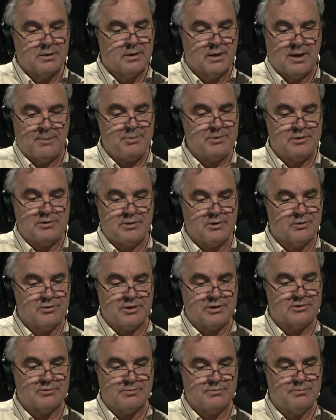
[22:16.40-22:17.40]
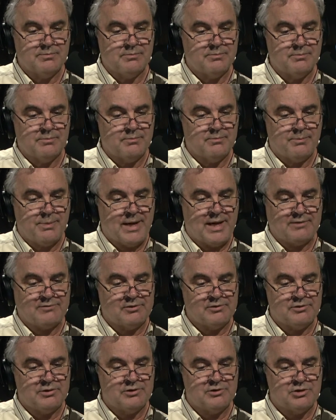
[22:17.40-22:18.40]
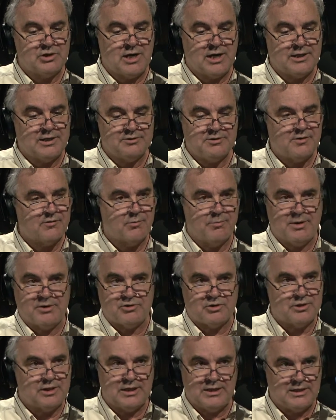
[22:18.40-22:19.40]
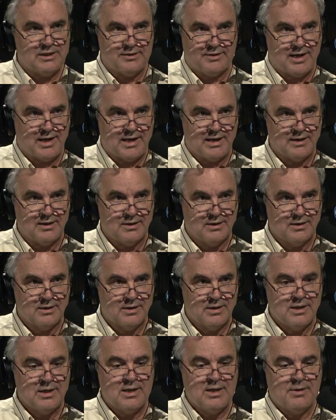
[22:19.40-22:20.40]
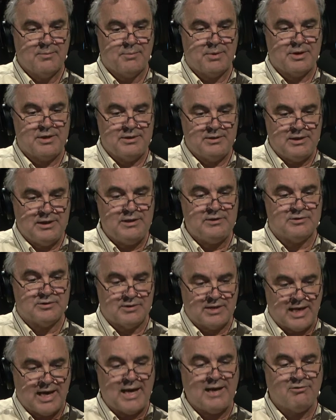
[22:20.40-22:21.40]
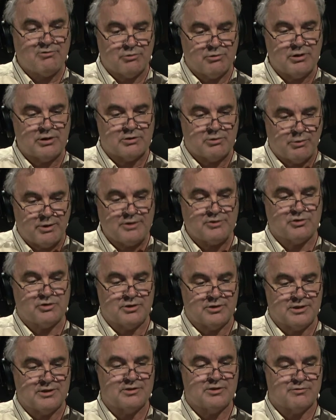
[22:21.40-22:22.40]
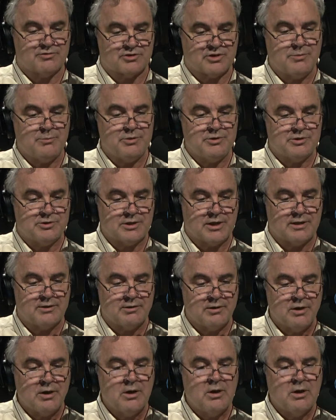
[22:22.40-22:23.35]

up until this passage in John, he's never mentioned any of that. Hmm. But he's answering a question as if someone said,